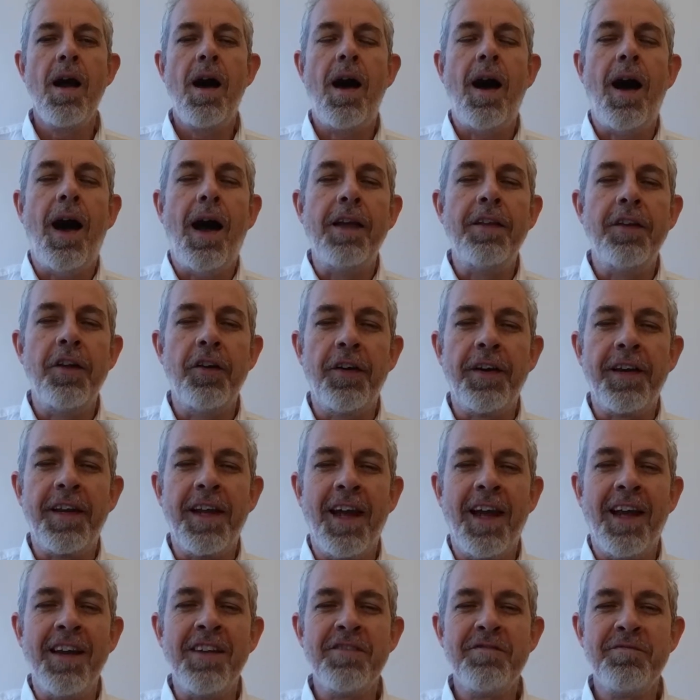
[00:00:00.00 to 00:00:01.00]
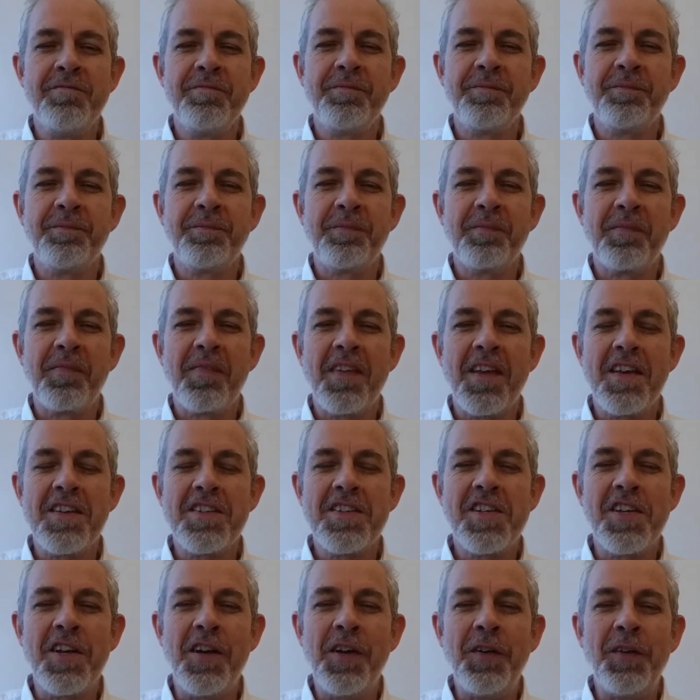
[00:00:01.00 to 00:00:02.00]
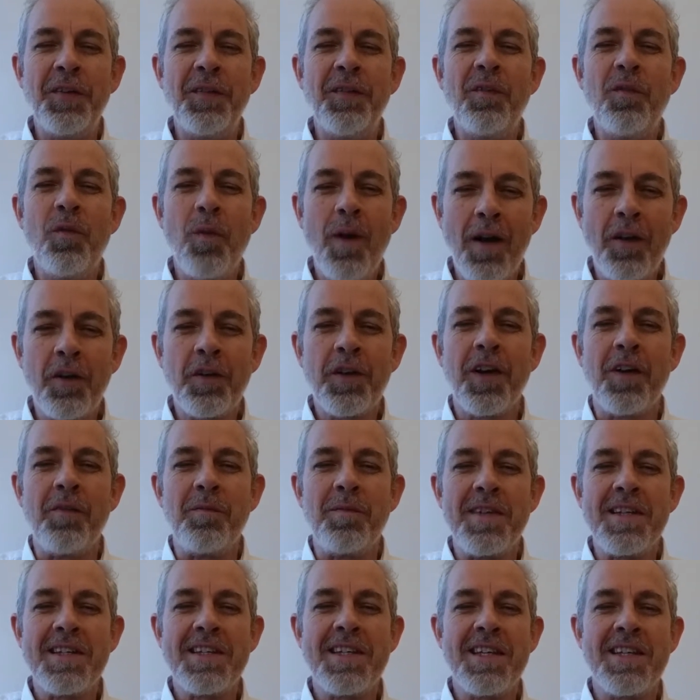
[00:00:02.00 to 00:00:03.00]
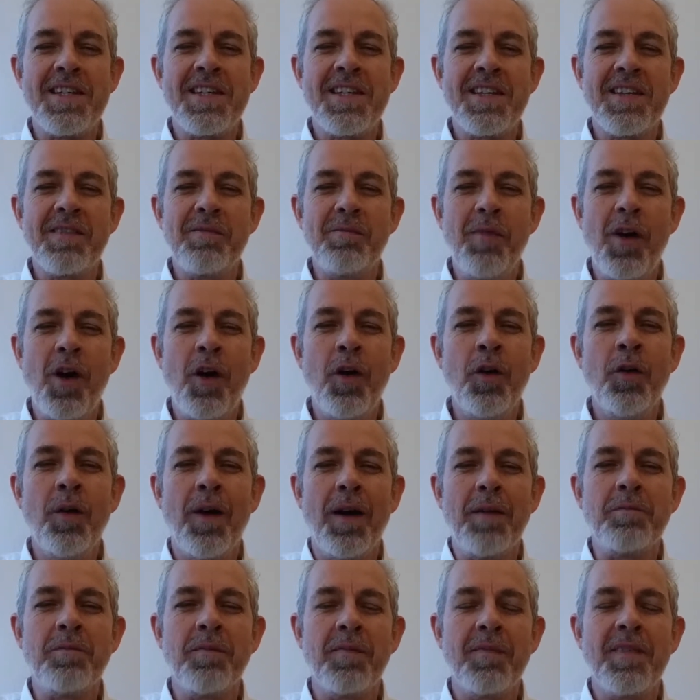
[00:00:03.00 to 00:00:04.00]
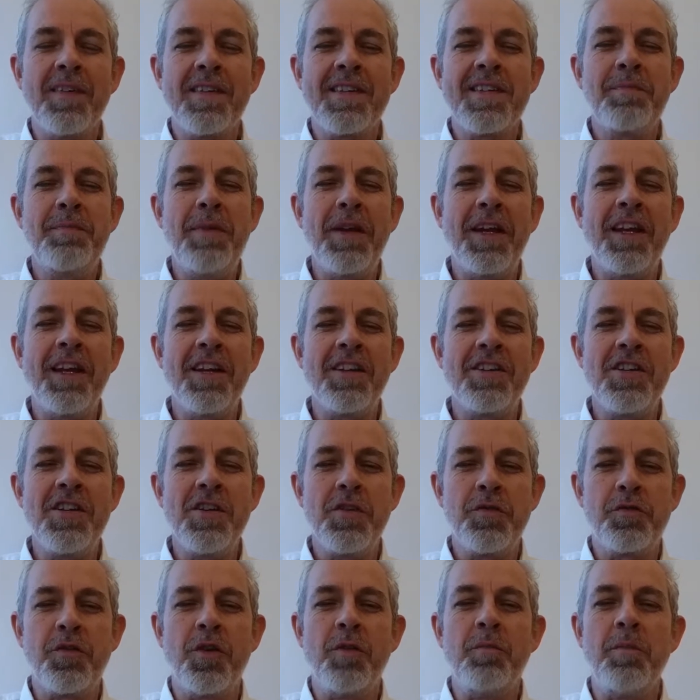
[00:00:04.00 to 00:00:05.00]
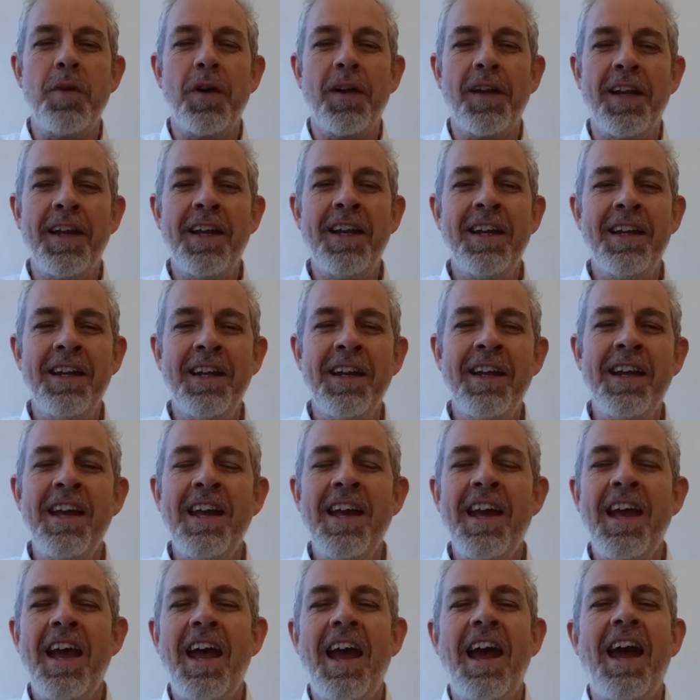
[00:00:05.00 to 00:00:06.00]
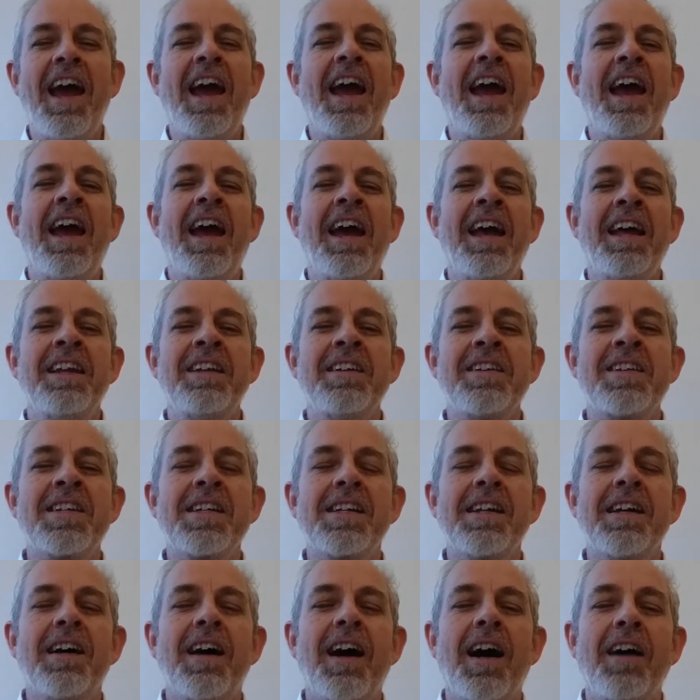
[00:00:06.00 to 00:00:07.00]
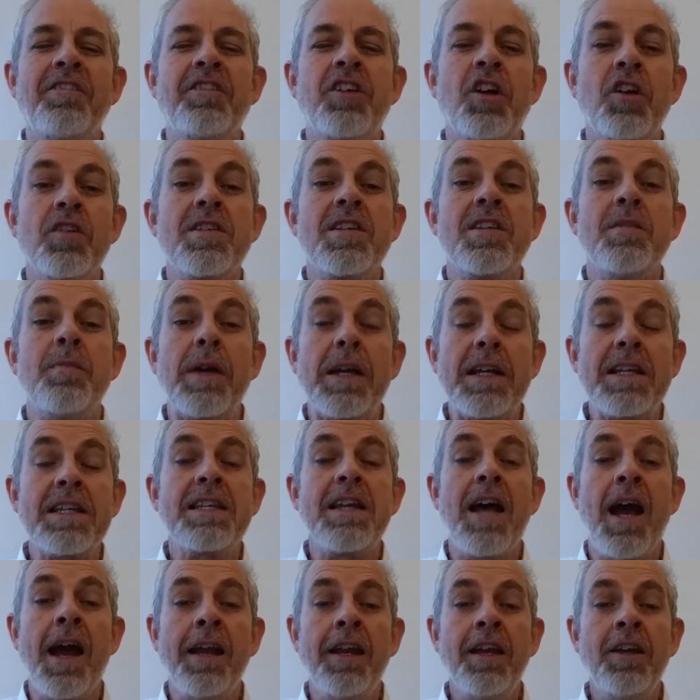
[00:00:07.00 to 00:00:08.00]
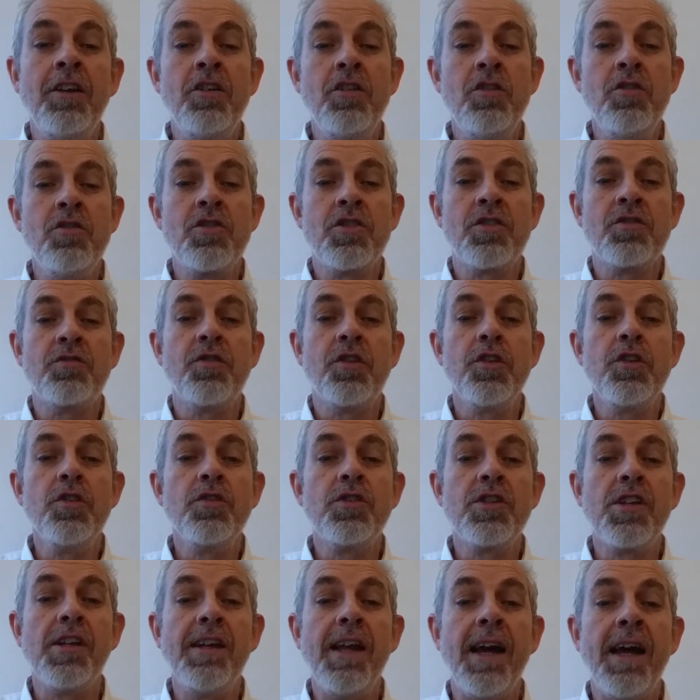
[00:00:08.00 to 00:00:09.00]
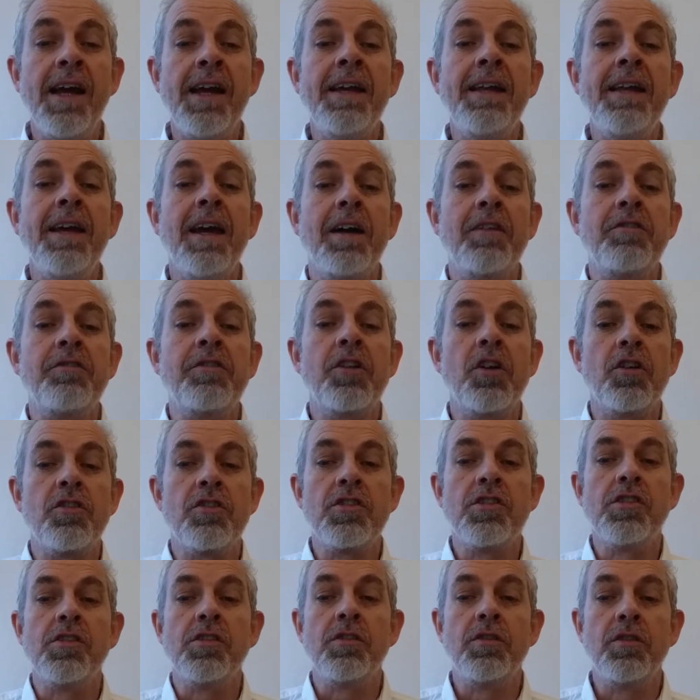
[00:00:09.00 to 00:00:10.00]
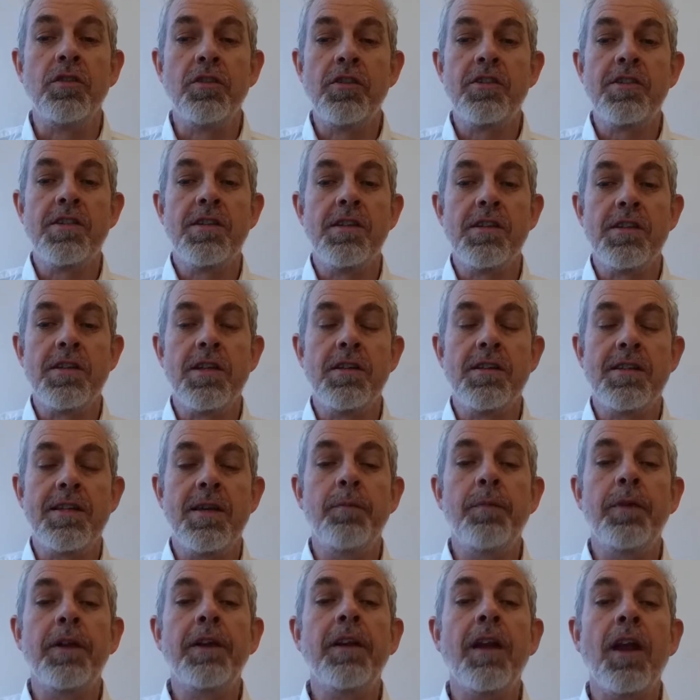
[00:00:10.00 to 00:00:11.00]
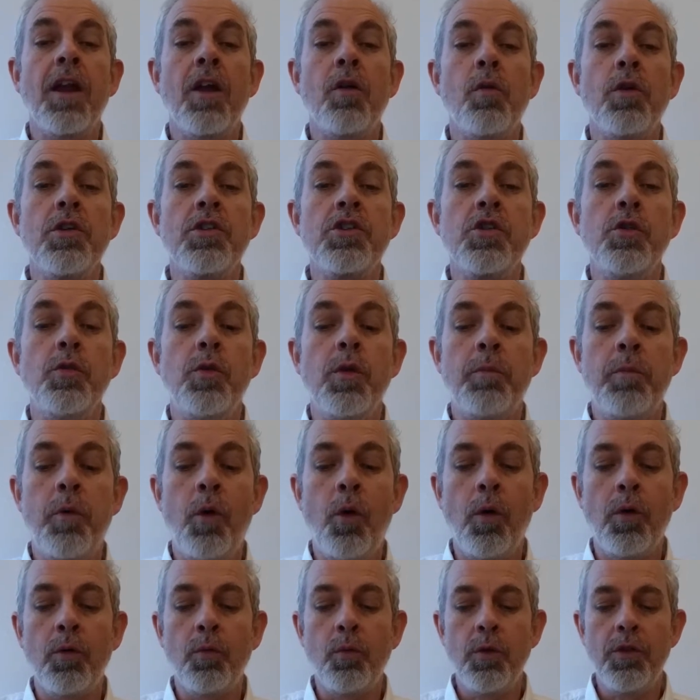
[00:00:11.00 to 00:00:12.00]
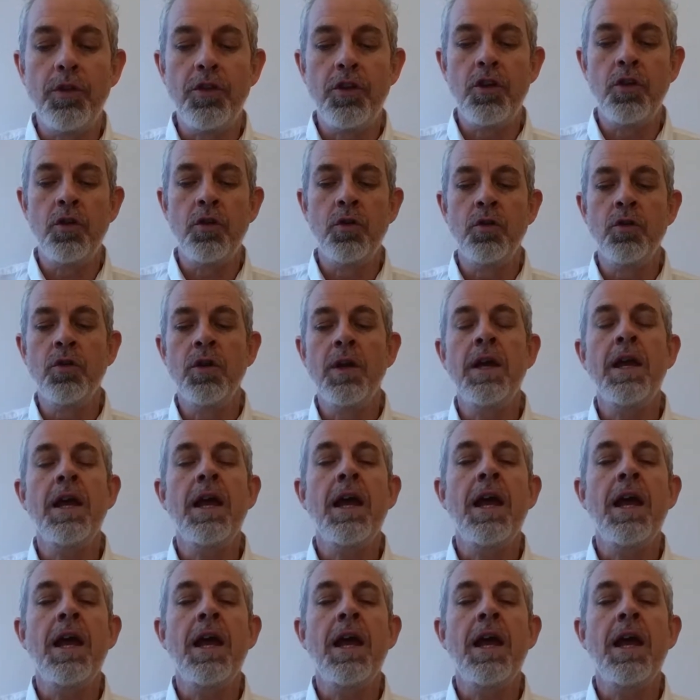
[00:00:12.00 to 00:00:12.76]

Hi there again. So, welcome. This is Mo. I'm speaking to you from Berlin, and I've got some exciting news for you today. I've got to something that I want to report with you.